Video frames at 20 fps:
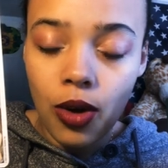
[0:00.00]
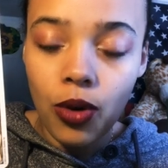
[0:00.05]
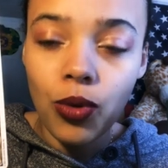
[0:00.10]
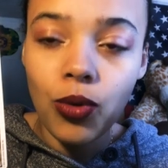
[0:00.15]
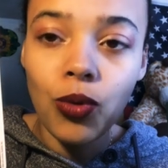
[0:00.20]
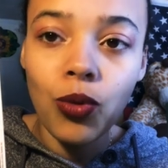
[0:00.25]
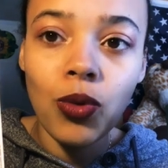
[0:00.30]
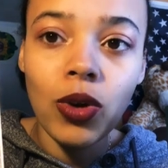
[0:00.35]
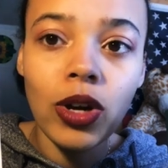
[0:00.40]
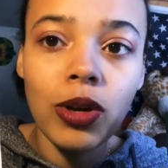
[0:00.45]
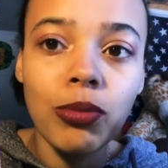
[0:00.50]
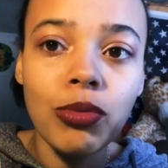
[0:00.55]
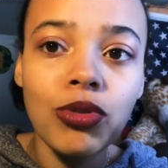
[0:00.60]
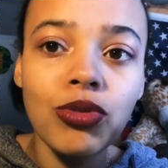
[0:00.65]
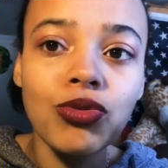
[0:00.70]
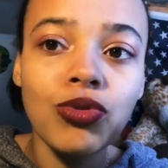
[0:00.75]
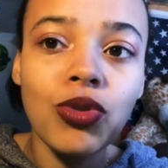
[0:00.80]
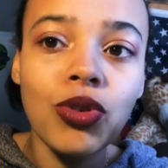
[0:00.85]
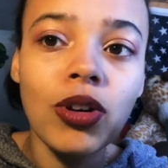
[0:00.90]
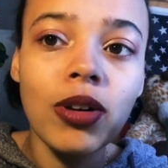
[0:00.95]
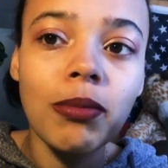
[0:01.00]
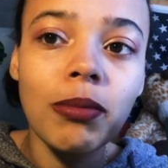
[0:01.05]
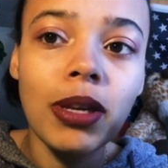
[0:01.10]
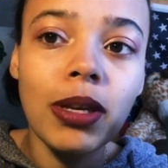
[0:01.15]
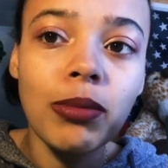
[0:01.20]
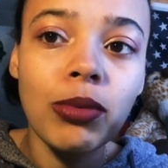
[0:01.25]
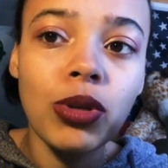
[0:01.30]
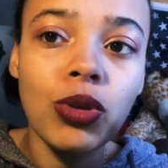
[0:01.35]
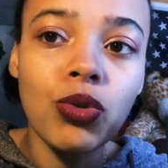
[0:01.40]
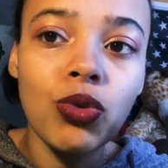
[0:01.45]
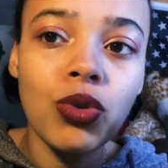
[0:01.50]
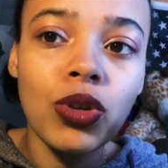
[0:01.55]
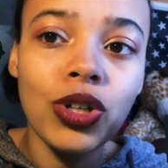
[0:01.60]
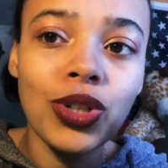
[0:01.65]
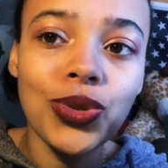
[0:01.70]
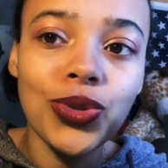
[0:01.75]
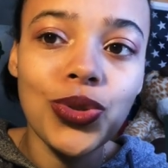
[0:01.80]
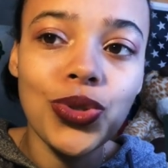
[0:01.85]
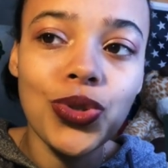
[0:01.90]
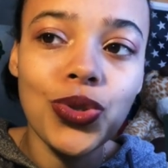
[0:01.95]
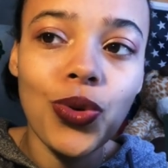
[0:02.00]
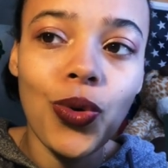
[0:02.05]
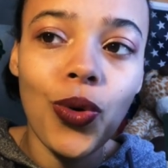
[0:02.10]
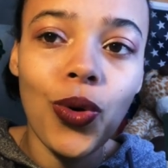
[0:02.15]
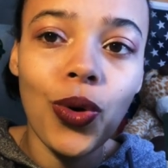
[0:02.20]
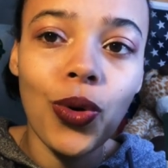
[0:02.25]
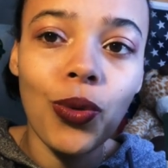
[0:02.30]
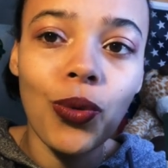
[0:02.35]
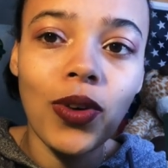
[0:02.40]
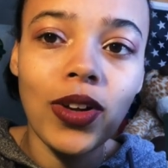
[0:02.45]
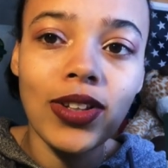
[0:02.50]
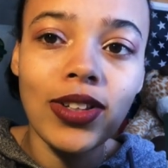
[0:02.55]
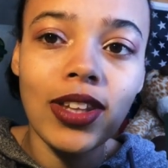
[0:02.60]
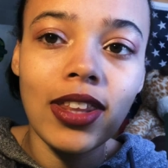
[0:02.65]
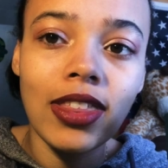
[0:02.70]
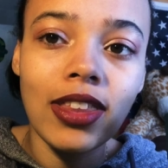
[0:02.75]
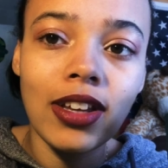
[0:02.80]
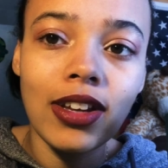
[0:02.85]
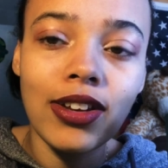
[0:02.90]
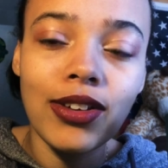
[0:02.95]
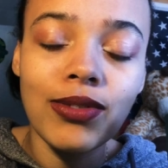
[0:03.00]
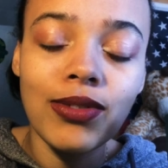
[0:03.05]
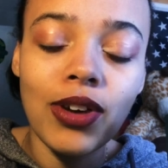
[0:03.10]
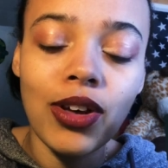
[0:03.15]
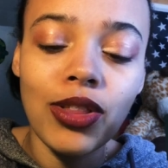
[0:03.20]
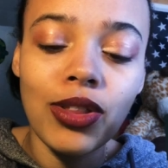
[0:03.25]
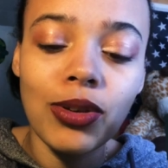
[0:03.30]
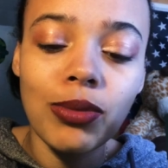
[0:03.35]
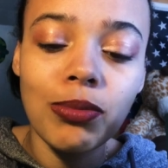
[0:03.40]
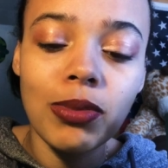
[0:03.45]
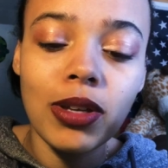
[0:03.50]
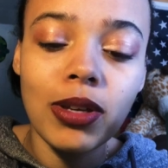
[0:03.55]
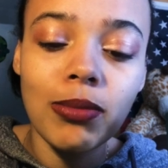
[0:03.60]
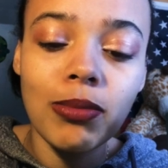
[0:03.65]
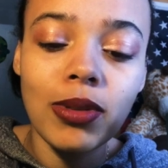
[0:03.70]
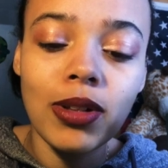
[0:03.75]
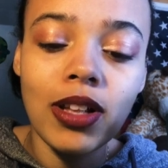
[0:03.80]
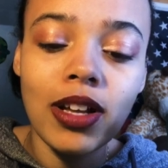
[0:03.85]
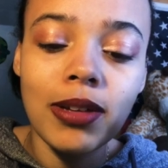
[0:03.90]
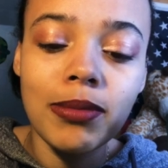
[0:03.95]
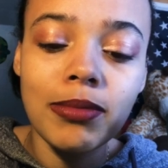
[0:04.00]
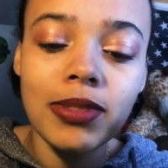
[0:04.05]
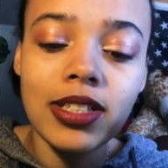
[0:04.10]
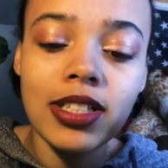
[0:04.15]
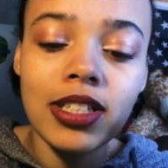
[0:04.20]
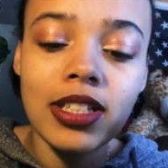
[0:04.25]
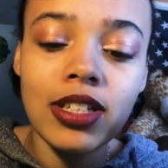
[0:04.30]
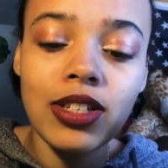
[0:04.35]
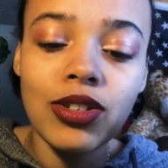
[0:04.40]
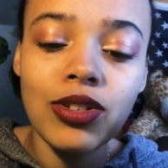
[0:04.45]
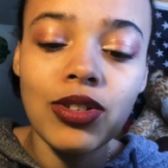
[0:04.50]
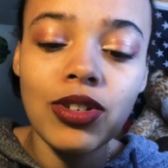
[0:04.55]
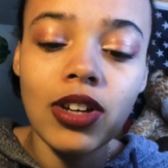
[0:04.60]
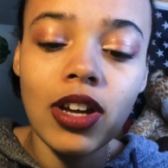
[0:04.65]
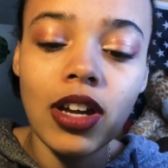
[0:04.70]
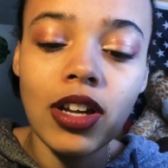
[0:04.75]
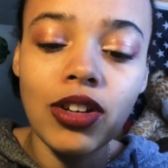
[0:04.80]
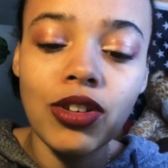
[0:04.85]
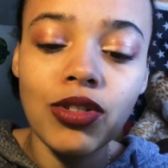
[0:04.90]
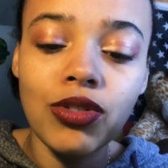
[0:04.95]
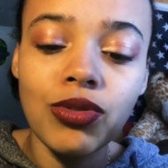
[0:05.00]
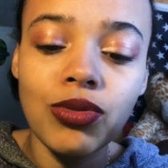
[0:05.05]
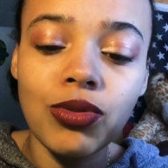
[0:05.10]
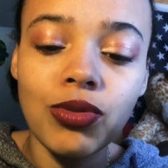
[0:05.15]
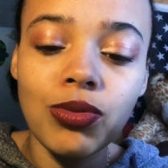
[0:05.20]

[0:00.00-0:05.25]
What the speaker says: where before maybe you weren't sure what to think of other people. I'm seeing you're kind of,